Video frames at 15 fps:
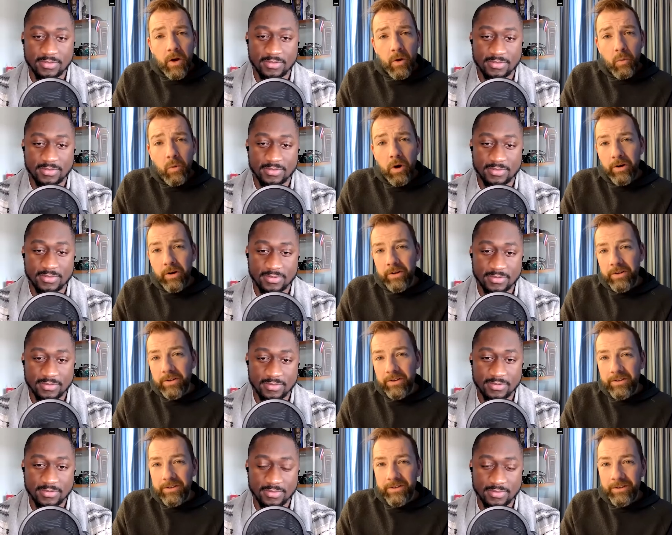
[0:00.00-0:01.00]
Speaker 1: Well,
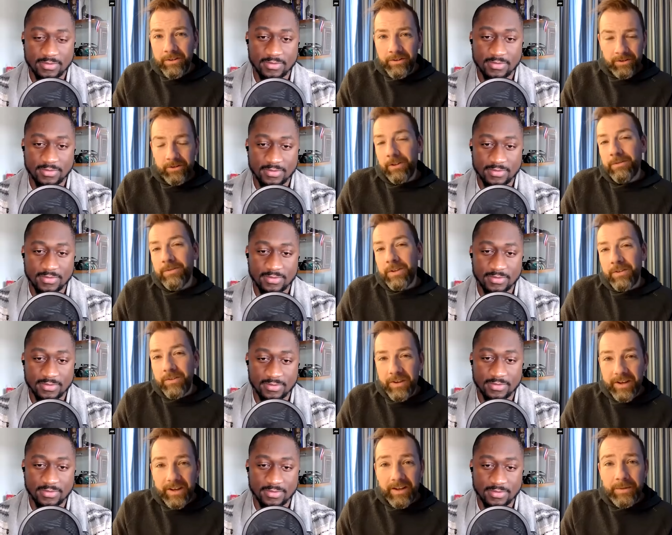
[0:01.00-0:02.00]
you, you love to see
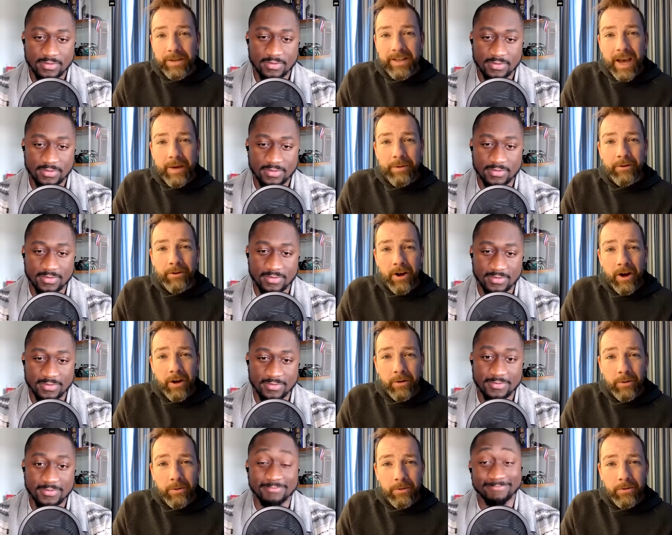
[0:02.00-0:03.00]
it. I mean, Cammi
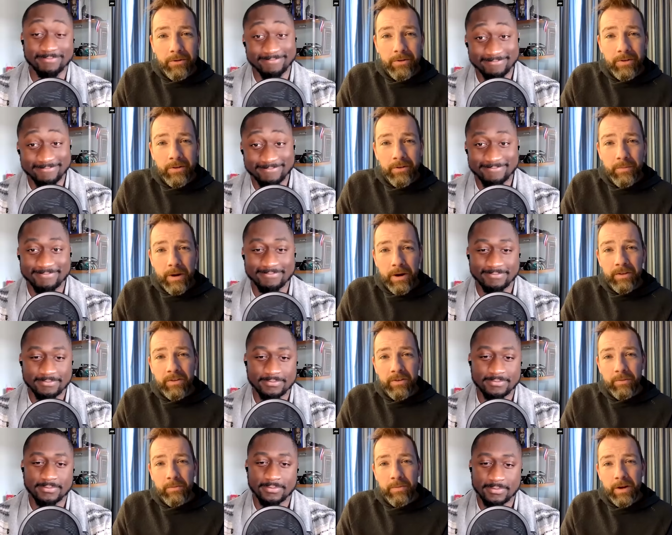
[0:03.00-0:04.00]
Granato, you know, is married
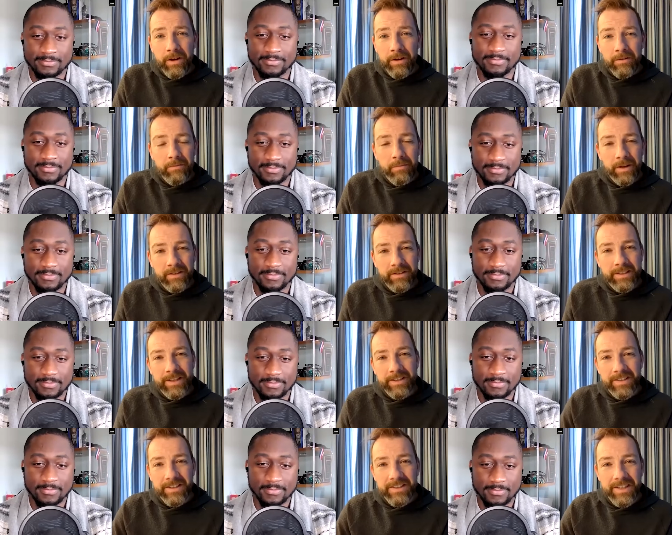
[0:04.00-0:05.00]
to my my T
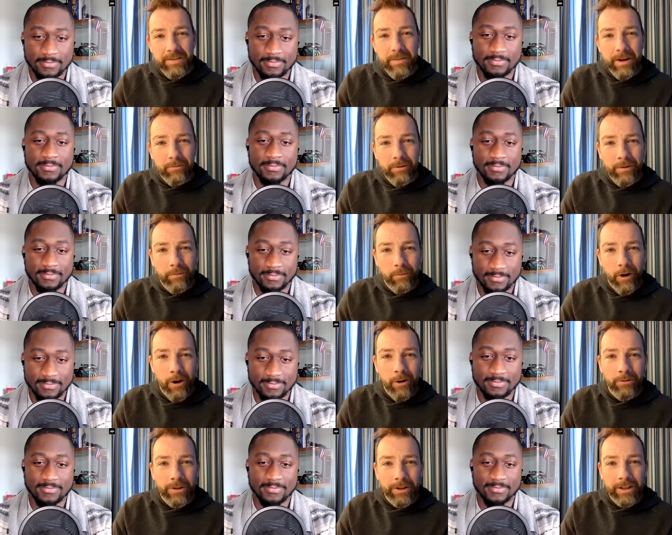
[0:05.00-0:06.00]
S N teammate, Ray
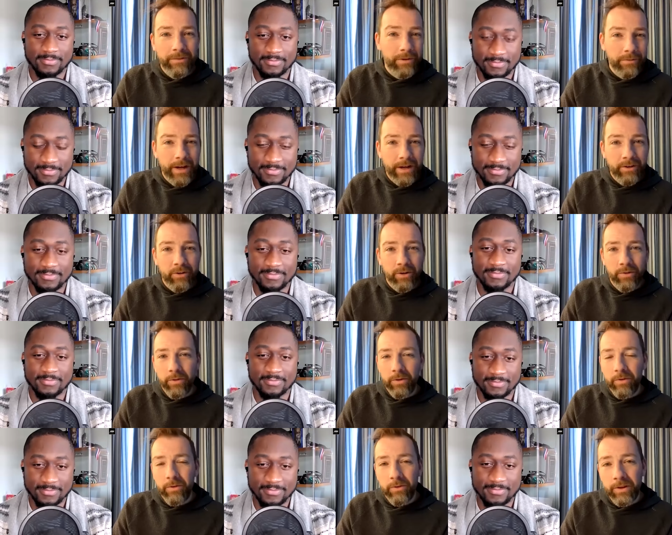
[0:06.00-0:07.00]
Ferraro. They live in Vancouver,
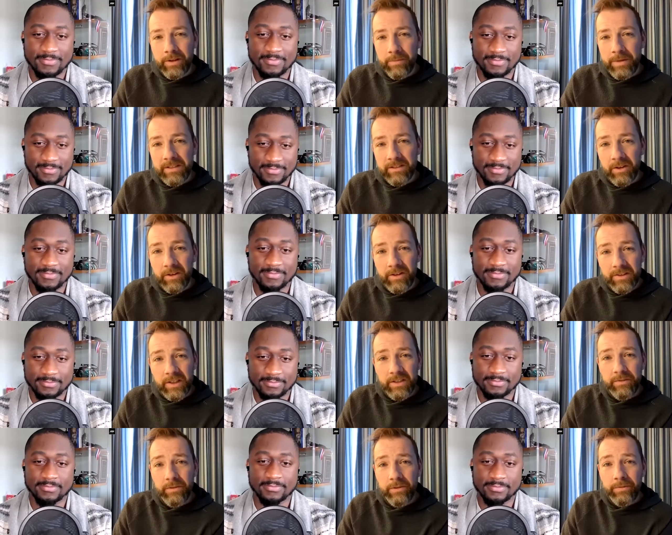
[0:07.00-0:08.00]
so, like, it makes a lot of
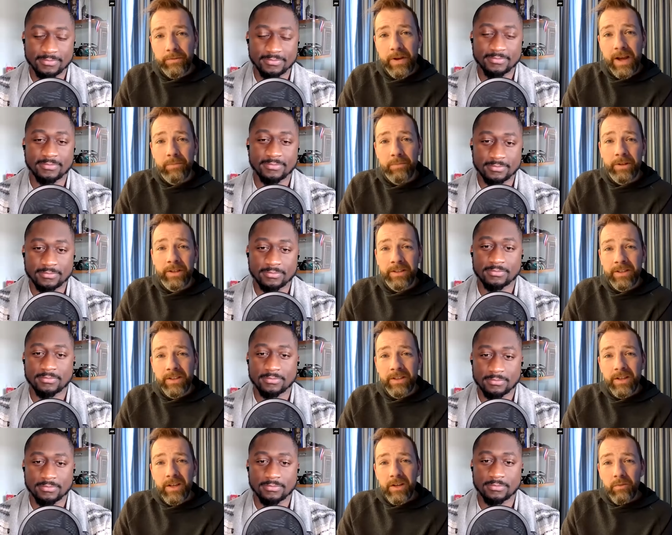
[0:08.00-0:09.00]
sense for their family.
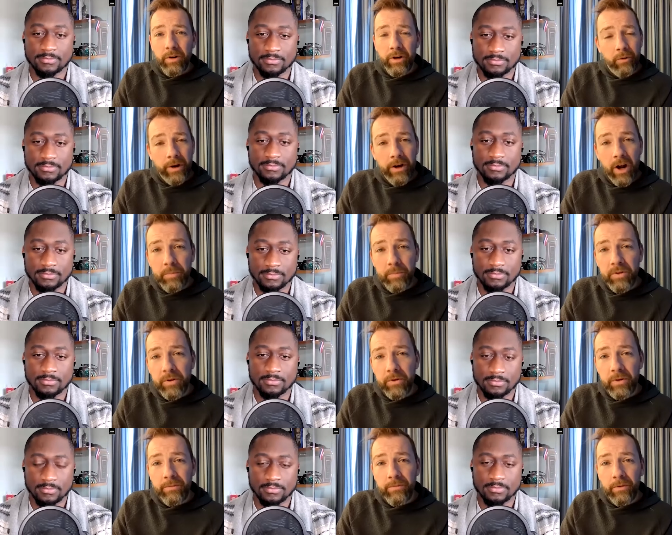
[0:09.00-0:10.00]
What a great
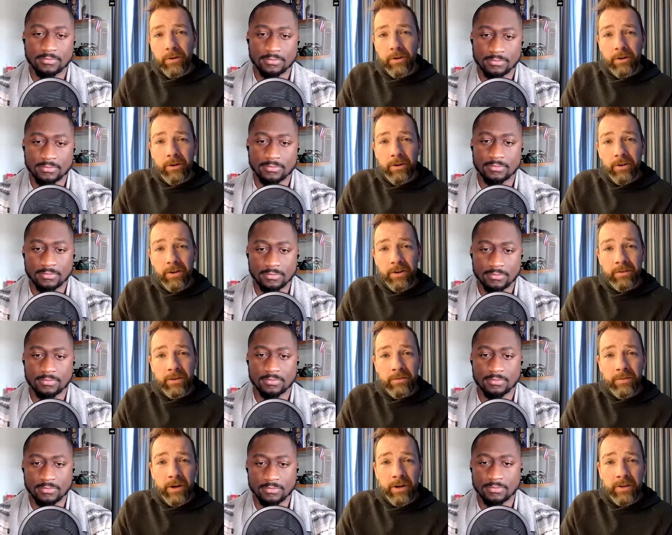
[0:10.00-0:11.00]
opportunity for her, and,
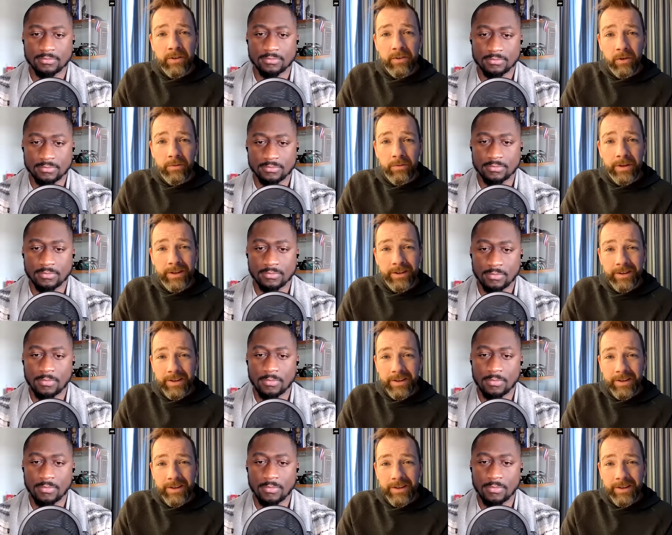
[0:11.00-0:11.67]
and very deserving.